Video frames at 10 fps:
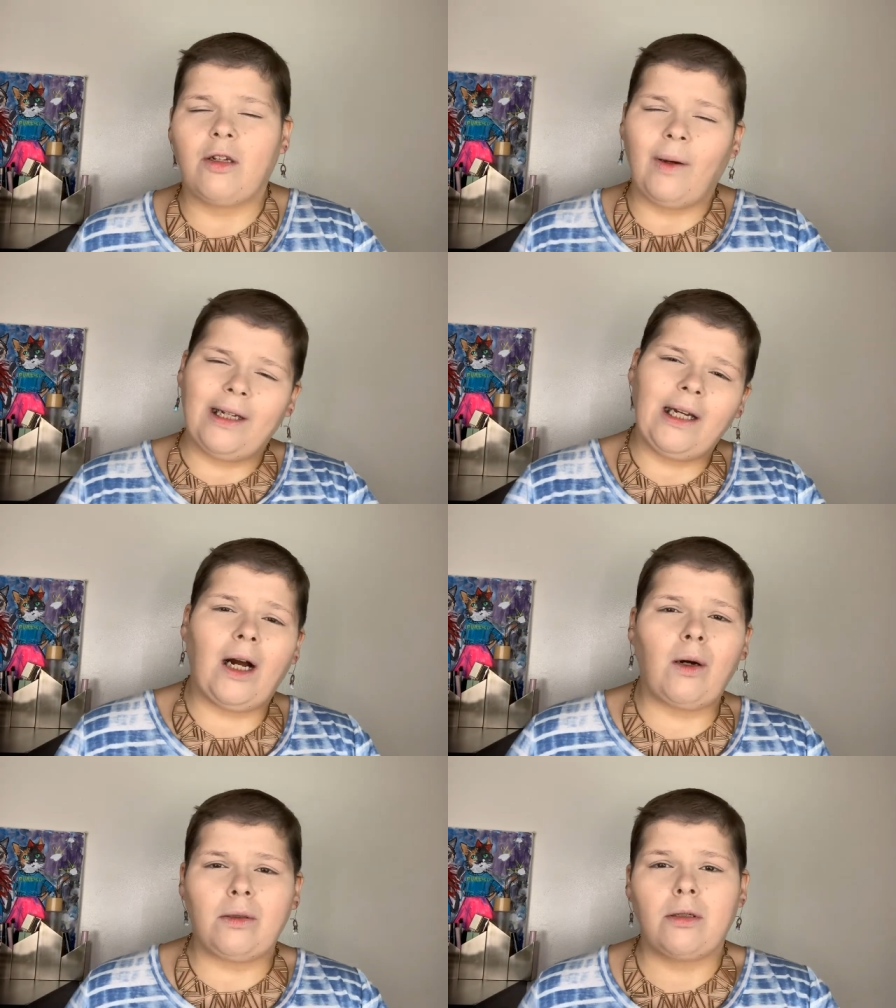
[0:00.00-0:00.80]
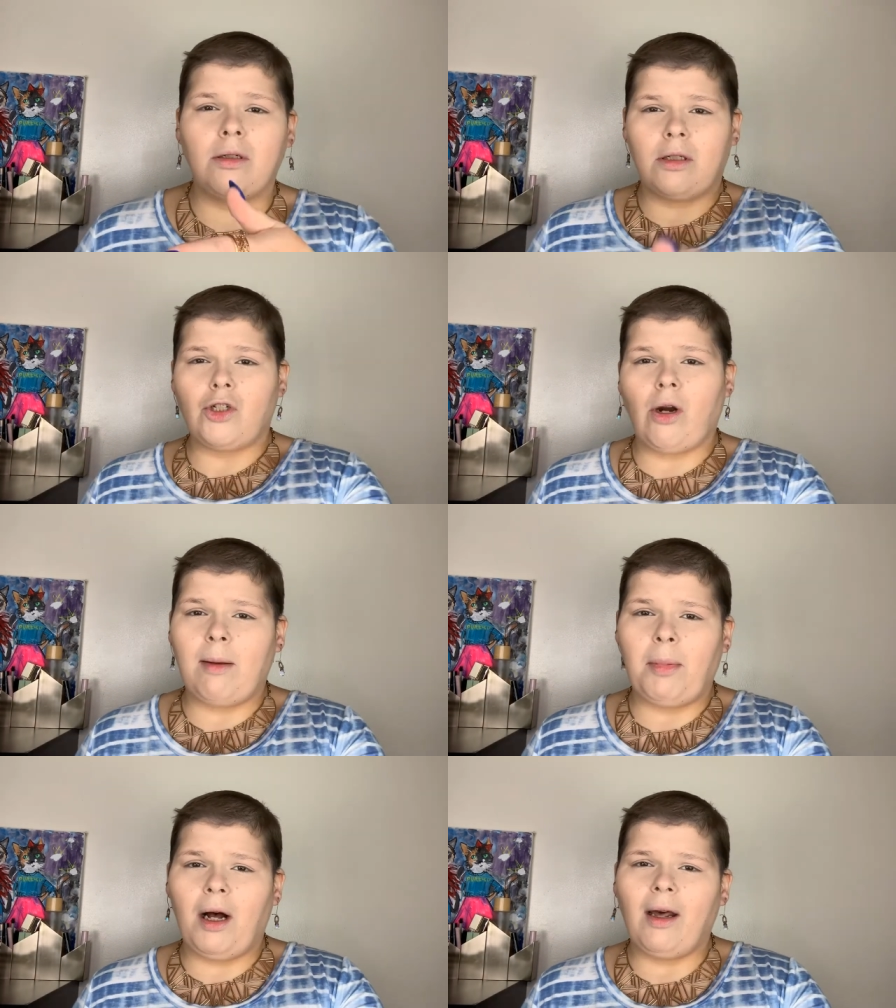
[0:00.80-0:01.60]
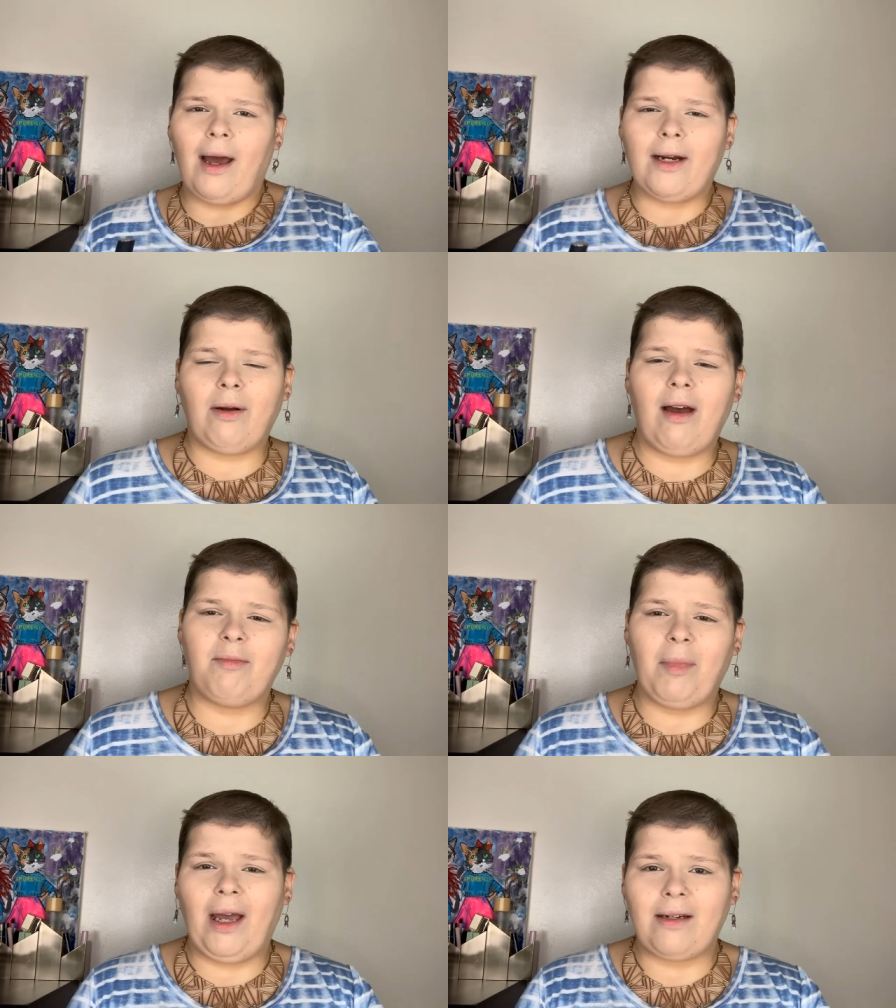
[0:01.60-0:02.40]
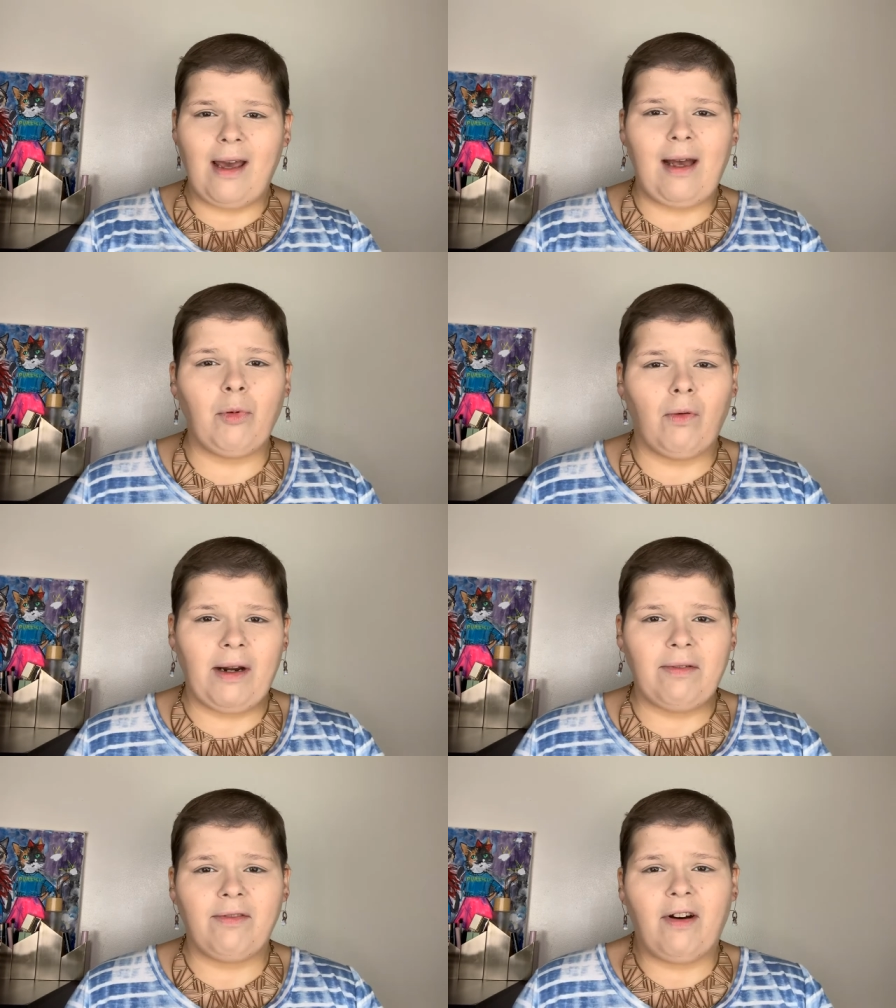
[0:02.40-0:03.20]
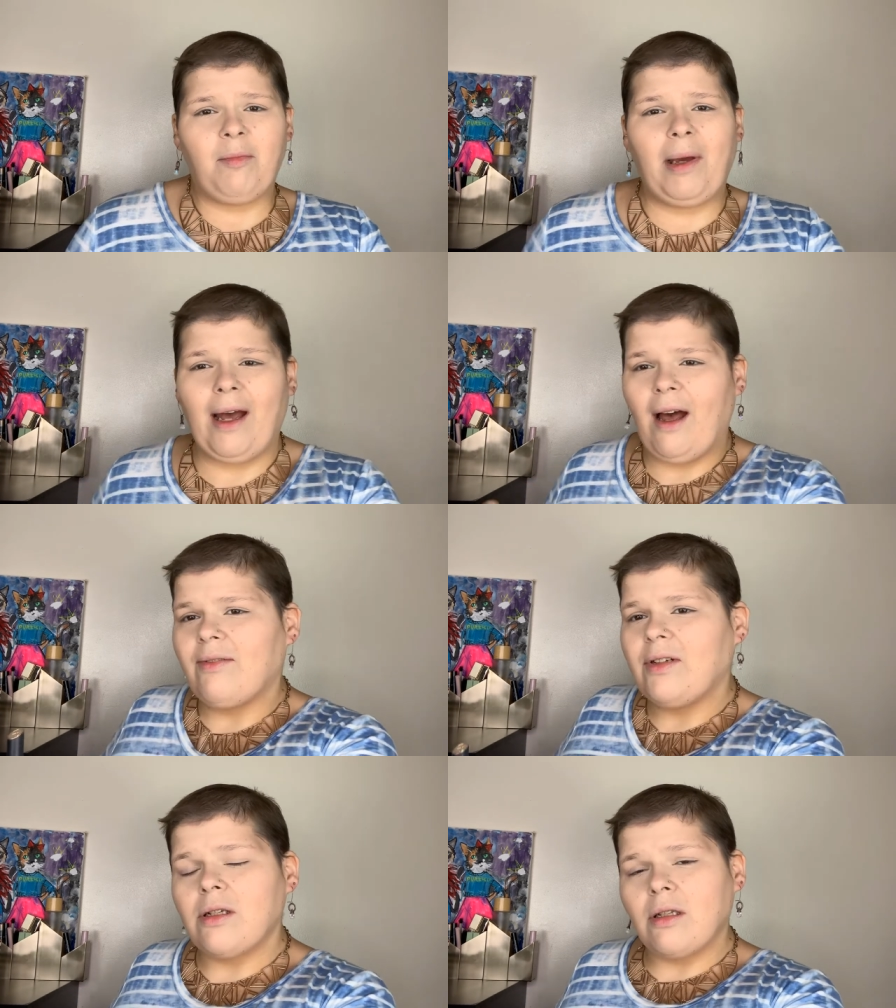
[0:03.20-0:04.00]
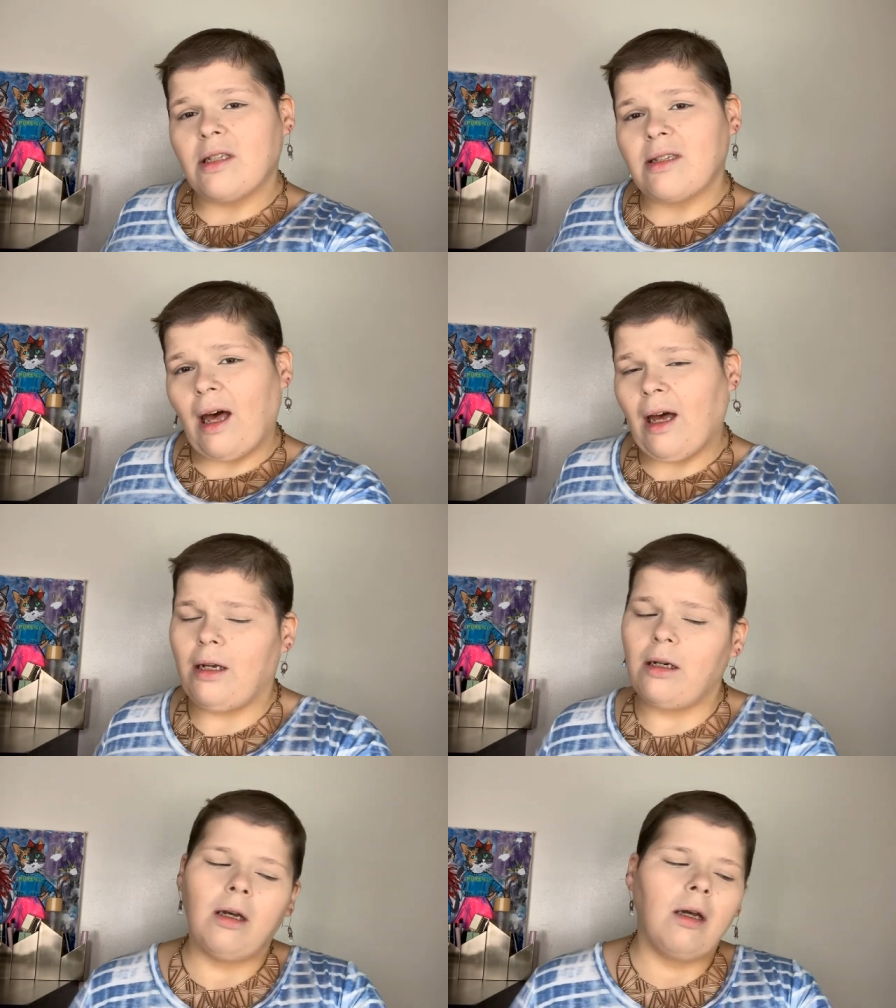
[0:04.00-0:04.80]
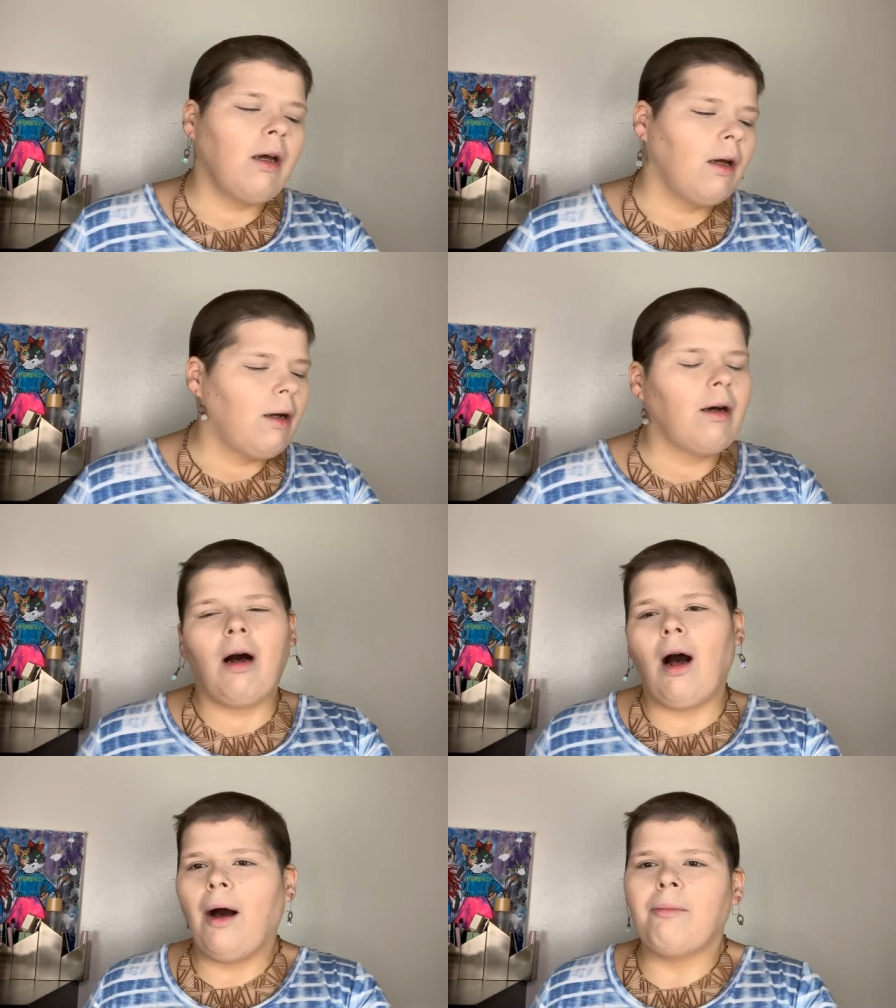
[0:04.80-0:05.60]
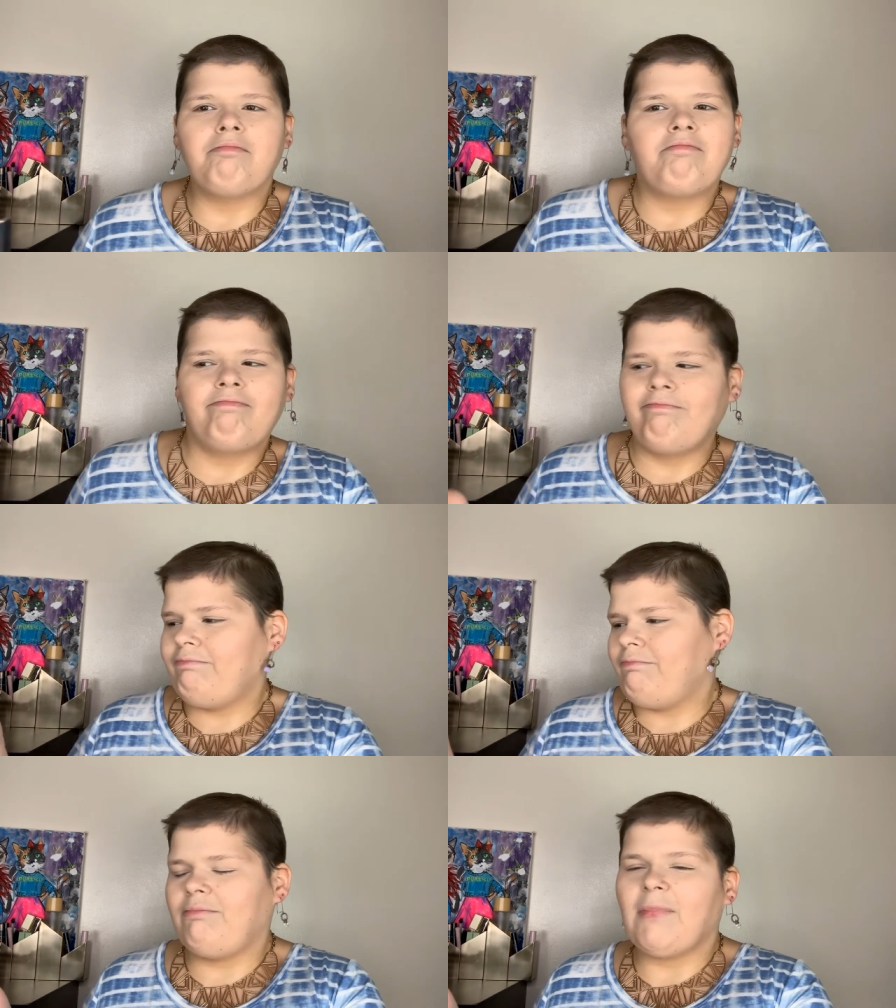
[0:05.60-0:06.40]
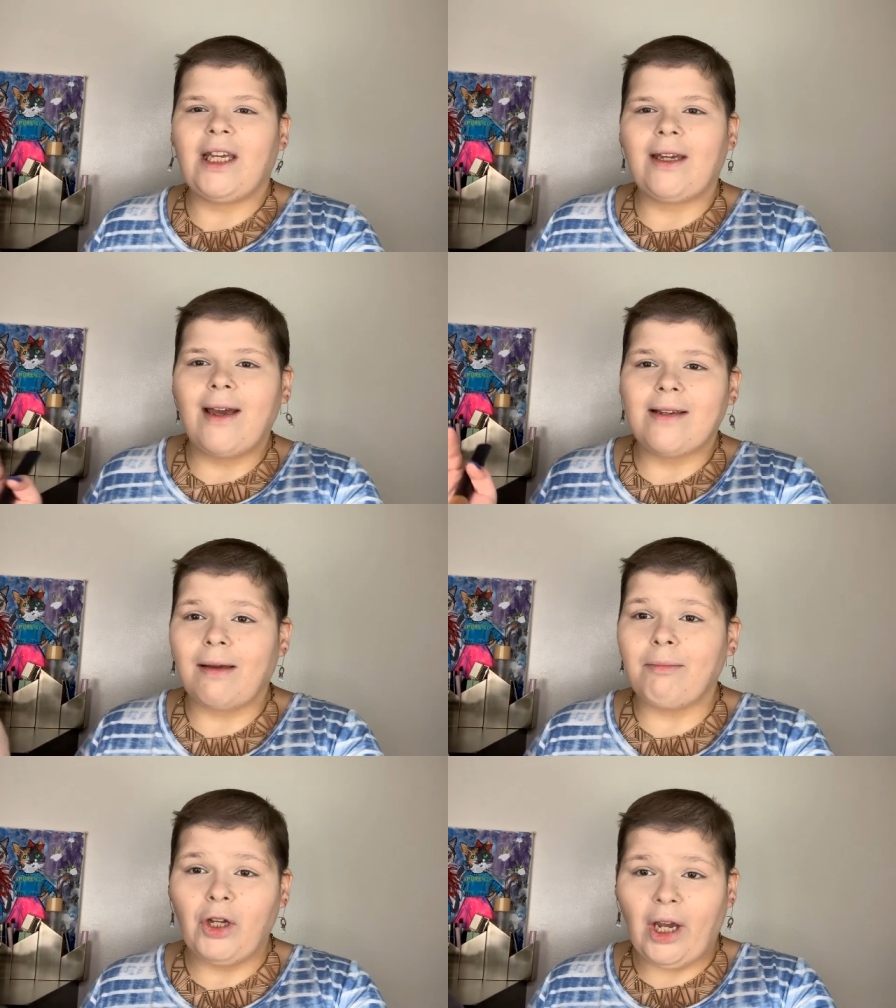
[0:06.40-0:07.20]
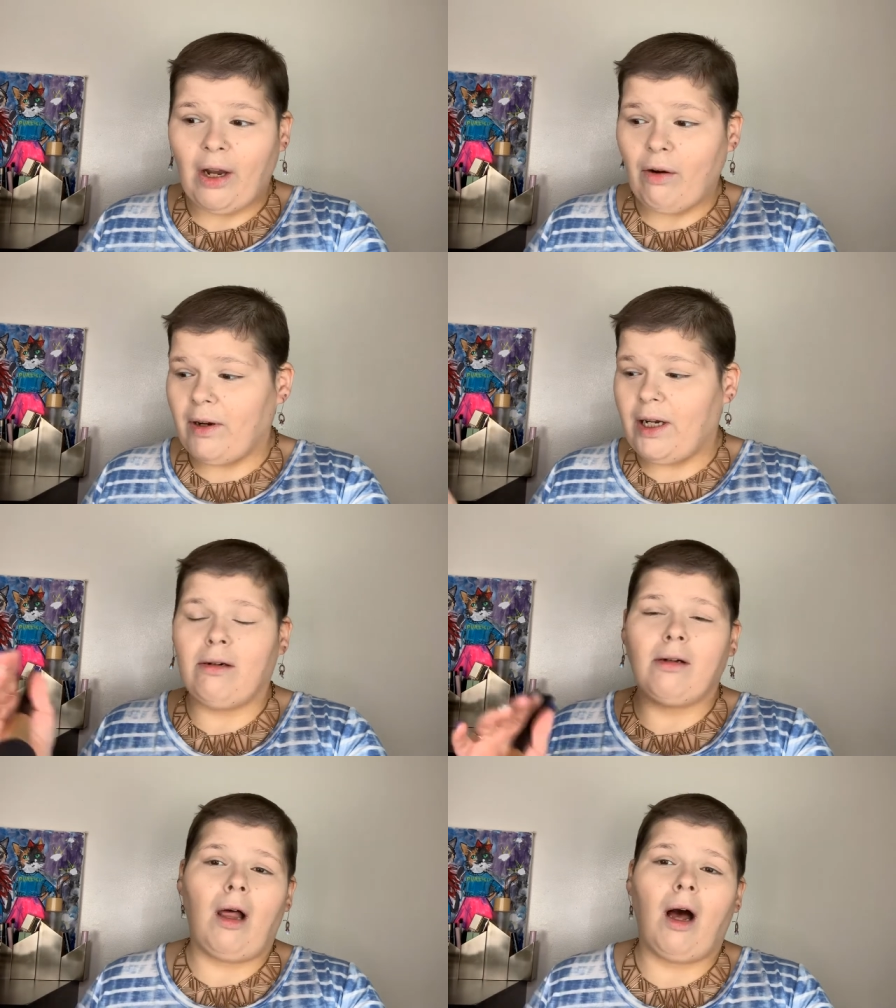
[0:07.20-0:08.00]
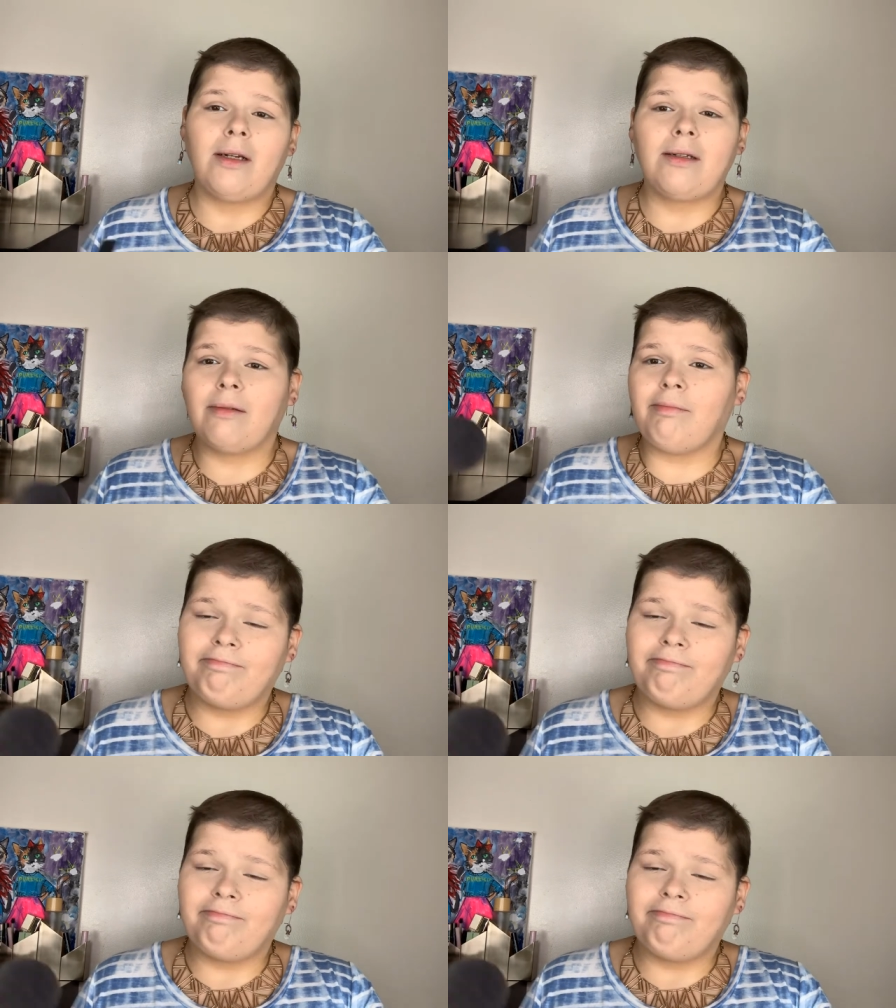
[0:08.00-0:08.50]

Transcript: So I could get closer to the tripod. I don't have my table right in front of me. I have it to the side um, in case I'm looking over here a lot.